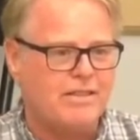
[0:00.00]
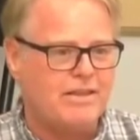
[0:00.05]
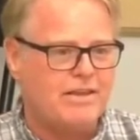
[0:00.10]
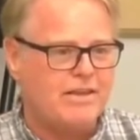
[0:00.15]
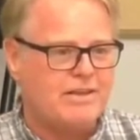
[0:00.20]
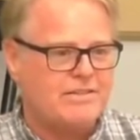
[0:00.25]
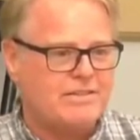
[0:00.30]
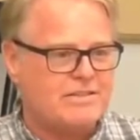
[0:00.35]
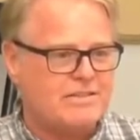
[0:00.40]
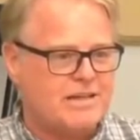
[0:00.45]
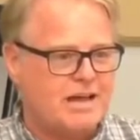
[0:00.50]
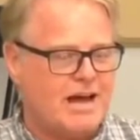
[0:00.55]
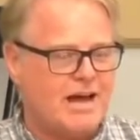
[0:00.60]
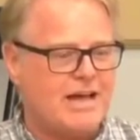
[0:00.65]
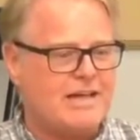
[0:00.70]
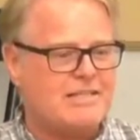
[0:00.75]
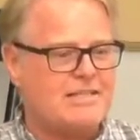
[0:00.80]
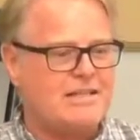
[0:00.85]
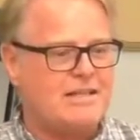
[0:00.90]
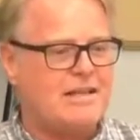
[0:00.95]
The
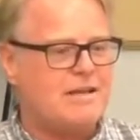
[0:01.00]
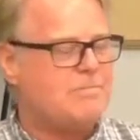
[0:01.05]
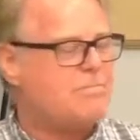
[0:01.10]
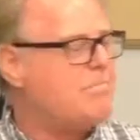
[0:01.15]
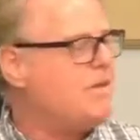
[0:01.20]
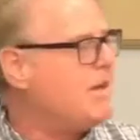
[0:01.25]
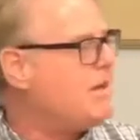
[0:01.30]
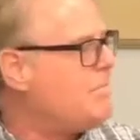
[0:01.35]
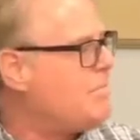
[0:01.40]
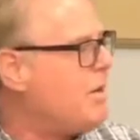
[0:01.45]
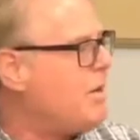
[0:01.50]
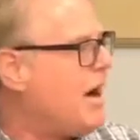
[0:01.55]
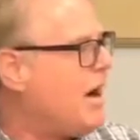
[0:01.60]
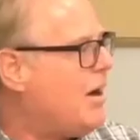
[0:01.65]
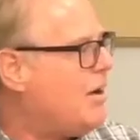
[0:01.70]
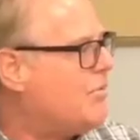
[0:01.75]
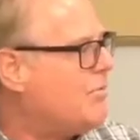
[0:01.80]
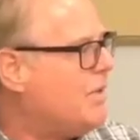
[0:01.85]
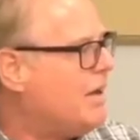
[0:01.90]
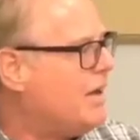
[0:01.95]
size of the
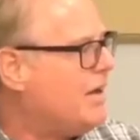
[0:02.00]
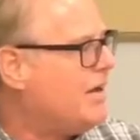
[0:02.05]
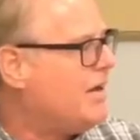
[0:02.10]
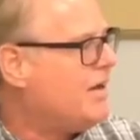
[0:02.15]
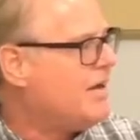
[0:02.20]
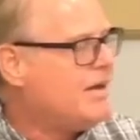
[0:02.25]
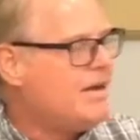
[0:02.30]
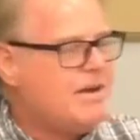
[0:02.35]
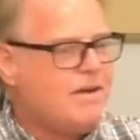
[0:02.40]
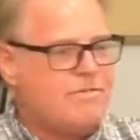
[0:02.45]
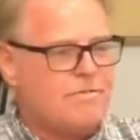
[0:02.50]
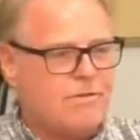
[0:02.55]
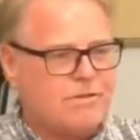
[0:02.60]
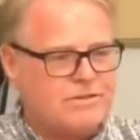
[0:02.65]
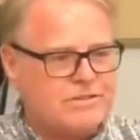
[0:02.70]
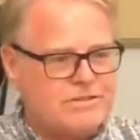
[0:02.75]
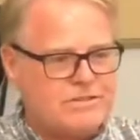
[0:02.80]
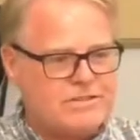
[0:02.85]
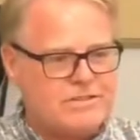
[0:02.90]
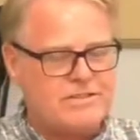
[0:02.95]
impoundment
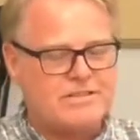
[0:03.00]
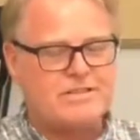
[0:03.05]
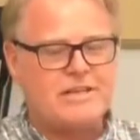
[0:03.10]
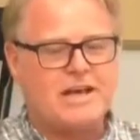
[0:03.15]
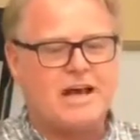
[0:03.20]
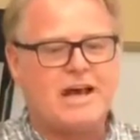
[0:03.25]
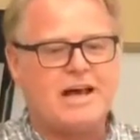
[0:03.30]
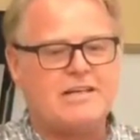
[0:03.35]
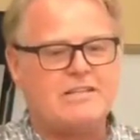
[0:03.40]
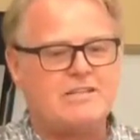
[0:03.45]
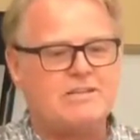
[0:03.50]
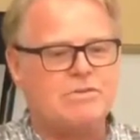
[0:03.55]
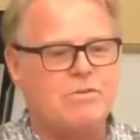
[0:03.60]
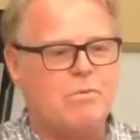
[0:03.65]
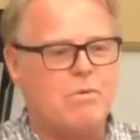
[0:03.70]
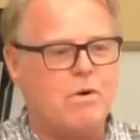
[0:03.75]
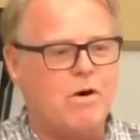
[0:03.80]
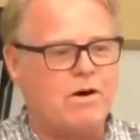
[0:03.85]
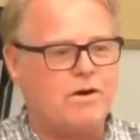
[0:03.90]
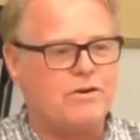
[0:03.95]
versus the size of
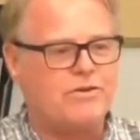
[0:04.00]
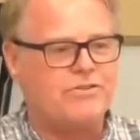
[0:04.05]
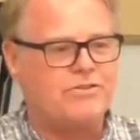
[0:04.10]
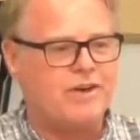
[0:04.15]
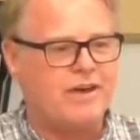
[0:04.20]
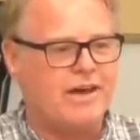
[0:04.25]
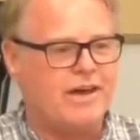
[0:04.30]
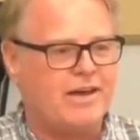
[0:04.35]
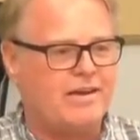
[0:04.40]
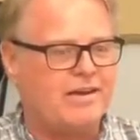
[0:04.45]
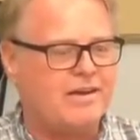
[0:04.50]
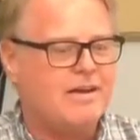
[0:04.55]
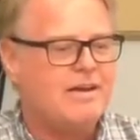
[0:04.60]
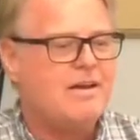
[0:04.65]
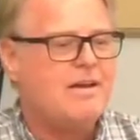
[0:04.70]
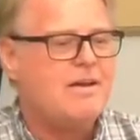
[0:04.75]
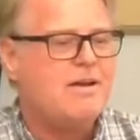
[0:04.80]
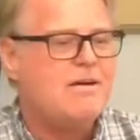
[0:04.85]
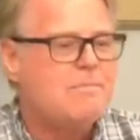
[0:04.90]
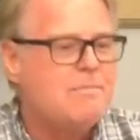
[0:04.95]
the watershed
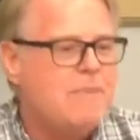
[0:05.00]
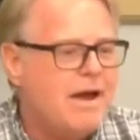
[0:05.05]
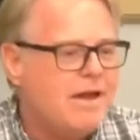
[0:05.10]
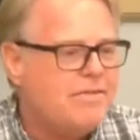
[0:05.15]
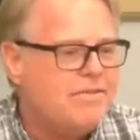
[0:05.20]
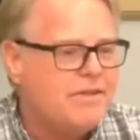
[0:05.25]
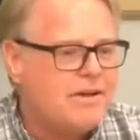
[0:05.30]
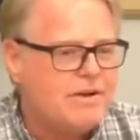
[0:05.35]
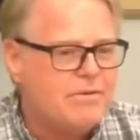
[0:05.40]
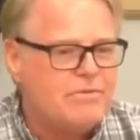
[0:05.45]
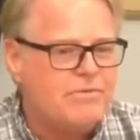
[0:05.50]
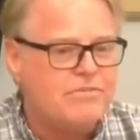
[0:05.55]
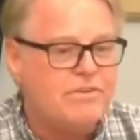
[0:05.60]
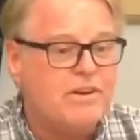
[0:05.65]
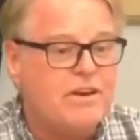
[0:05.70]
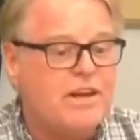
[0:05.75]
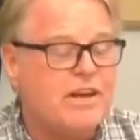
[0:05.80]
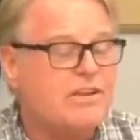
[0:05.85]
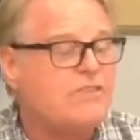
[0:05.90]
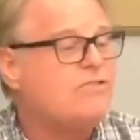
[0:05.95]
meant that it
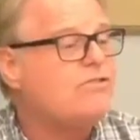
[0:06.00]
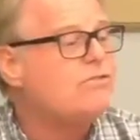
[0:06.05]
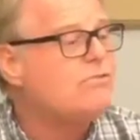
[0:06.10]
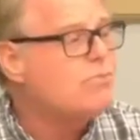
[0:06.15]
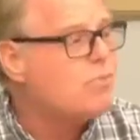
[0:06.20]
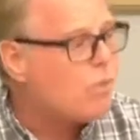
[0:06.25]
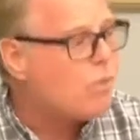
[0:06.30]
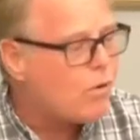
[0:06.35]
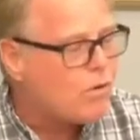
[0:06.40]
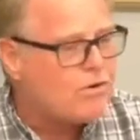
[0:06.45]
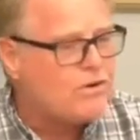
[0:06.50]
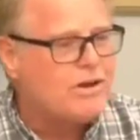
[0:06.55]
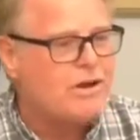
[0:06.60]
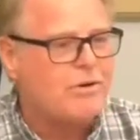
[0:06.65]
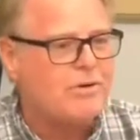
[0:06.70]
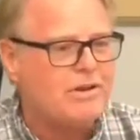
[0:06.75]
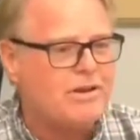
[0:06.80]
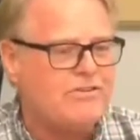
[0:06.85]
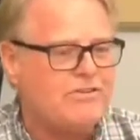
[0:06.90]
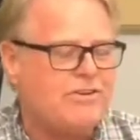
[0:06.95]
was
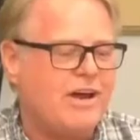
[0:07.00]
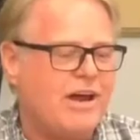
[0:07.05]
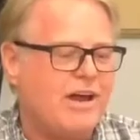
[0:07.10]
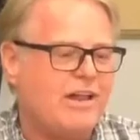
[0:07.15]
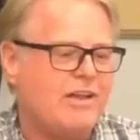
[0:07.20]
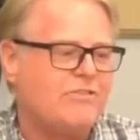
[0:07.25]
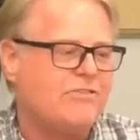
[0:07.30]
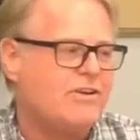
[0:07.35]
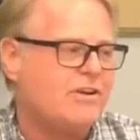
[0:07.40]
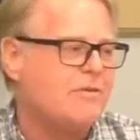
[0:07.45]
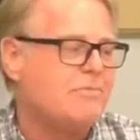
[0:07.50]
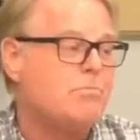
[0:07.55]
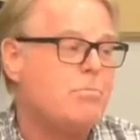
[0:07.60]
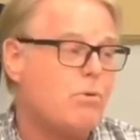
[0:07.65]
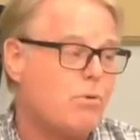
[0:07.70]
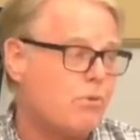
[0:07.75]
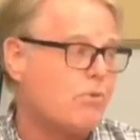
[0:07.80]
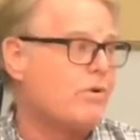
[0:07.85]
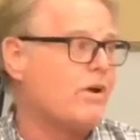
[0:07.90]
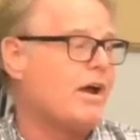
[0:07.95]
extraordinarily challenging,
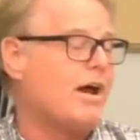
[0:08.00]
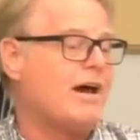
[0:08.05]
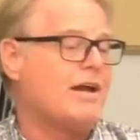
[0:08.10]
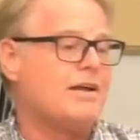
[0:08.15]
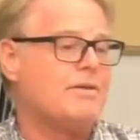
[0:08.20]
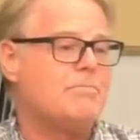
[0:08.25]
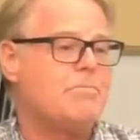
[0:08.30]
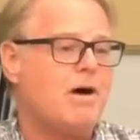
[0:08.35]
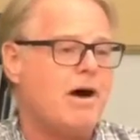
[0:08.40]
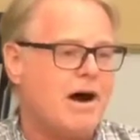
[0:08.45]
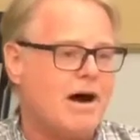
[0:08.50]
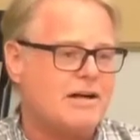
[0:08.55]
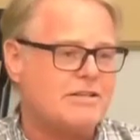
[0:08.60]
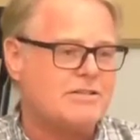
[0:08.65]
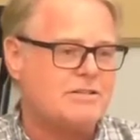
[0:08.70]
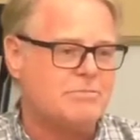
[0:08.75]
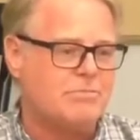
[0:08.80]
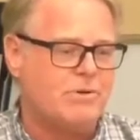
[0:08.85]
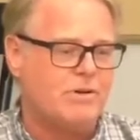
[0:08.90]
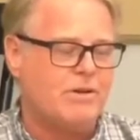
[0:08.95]
bordering on
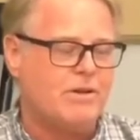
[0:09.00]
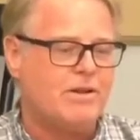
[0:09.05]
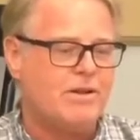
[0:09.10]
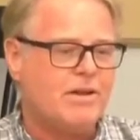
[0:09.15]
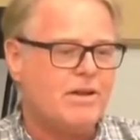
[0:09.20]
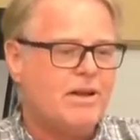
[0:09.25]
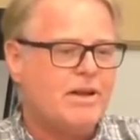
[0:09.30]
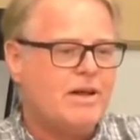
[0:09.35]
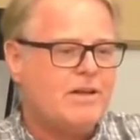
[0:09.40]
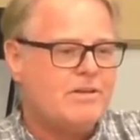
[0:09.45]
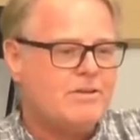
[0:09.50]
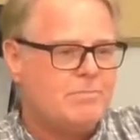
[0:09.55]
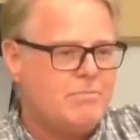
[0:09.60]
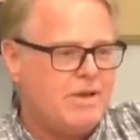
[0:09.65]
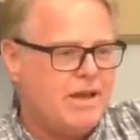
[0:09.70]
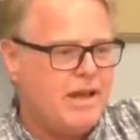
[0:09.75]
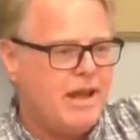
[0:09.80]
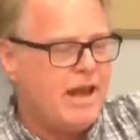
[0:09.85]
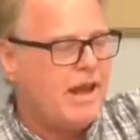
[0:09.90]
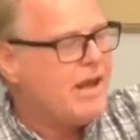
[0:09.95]
impossible, to
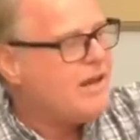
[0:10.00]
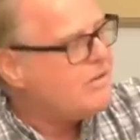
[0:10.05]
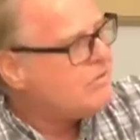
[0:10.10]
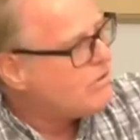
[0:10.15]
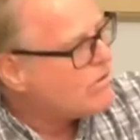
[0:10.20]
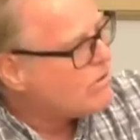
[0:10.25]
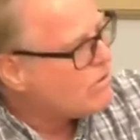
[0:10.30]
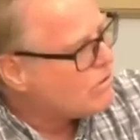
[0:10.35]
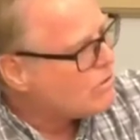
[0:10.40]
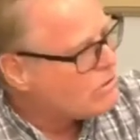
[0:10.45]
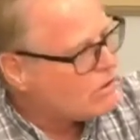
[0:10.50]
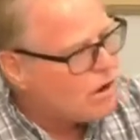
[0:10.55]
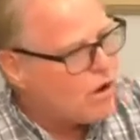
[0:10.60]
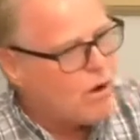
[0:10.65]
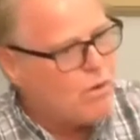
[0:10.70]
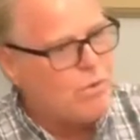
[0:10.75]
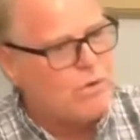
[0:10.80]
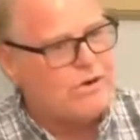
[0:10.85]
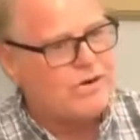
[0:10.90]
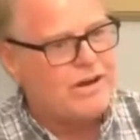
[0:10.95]
begin to
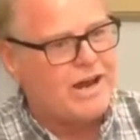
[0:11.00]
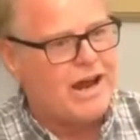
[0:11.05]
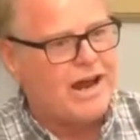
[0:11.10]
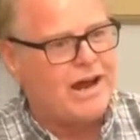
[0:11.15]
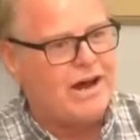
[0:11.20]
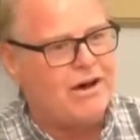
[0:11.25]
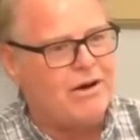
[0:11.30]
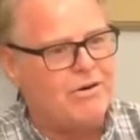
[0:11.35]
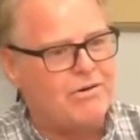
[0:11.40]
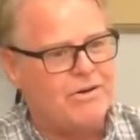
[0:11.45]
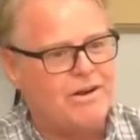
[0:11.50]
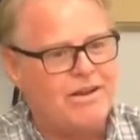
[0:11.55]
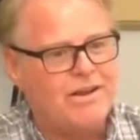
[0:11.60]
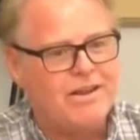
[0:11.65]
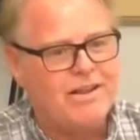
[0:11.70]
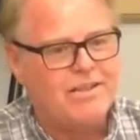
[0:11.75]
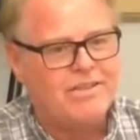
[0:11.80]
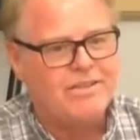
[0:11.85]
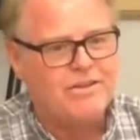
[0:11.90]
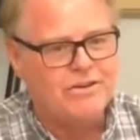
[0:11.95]
lower
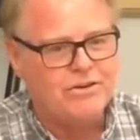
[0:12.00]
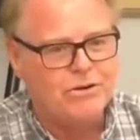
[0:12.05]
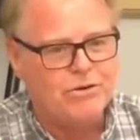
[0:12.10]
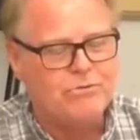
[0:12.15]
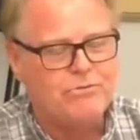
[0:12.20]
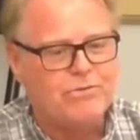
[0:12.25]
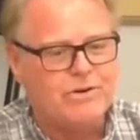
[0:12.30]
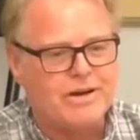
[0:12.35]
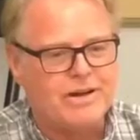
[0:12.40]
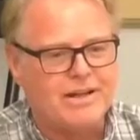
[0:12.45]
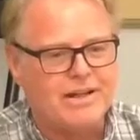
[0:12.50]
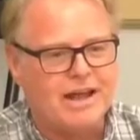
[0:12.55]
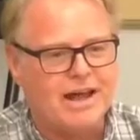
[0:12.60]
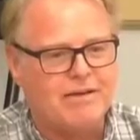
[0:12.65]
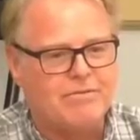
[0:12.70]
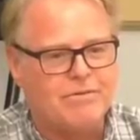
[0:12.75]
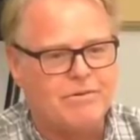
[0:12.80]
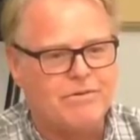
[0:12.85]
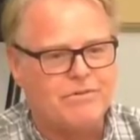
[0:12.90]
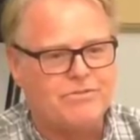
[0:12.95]
down the nutrient
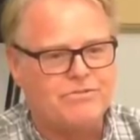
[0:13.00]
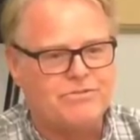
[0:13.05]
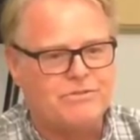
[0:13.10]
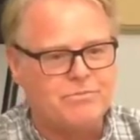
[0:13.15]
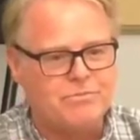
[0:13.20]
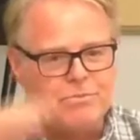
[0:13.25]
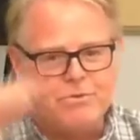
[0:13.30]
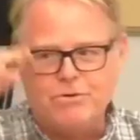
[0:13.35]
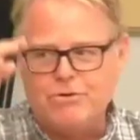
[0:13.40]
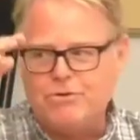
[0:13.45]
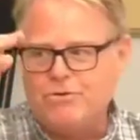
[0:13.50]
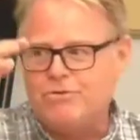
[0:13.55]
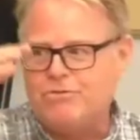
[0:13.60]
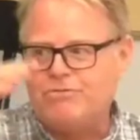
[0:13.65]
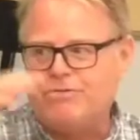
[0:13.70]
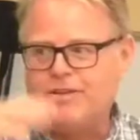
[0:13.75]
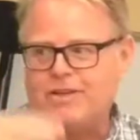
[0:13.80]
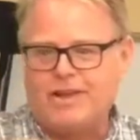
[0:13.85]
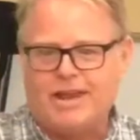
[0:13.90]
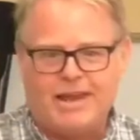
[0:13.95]
levels to
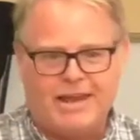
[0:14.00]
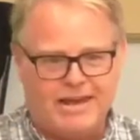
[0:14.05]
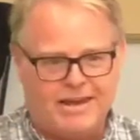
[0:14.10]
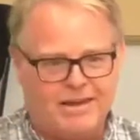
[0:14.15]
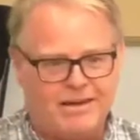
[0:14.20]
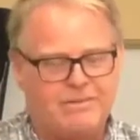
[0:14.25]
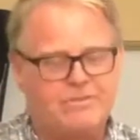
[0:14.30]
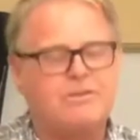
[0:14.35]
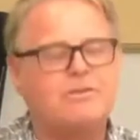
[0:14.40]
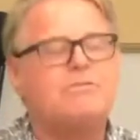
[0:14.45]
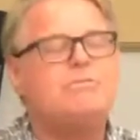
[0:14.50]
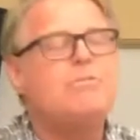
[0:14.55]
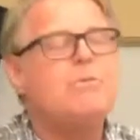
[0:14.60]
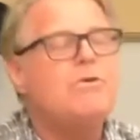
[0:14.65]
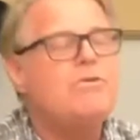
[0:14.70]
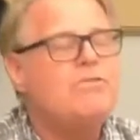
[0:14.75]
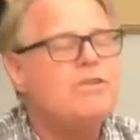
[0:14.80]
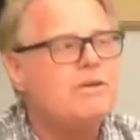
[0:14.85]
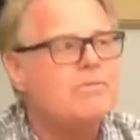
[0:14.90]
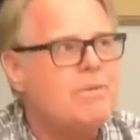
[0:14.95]
move the lake, to
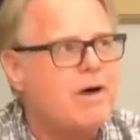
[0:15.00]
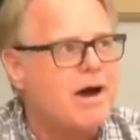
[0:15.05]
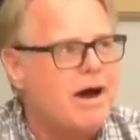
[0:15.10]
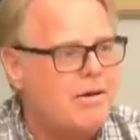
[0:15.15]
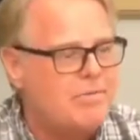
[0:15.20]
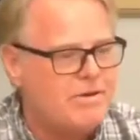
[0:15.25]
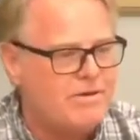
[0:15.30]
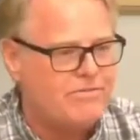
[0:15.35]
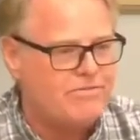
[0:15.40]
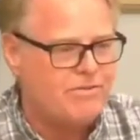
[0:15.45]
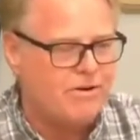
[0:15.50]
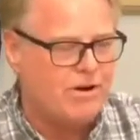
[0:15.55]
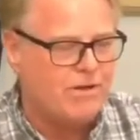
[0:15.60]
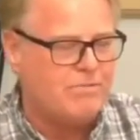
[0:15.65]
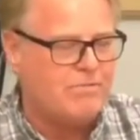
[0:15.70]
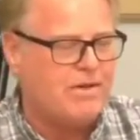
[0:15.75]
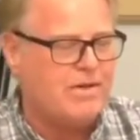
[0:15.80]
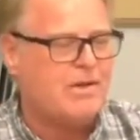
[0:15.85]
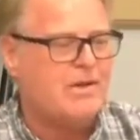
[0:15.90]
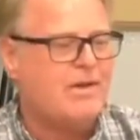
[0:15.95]
move the impoundment
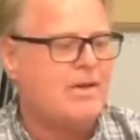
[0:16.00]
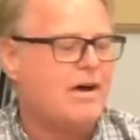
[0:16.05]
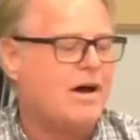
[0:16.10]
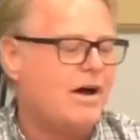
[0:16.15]
from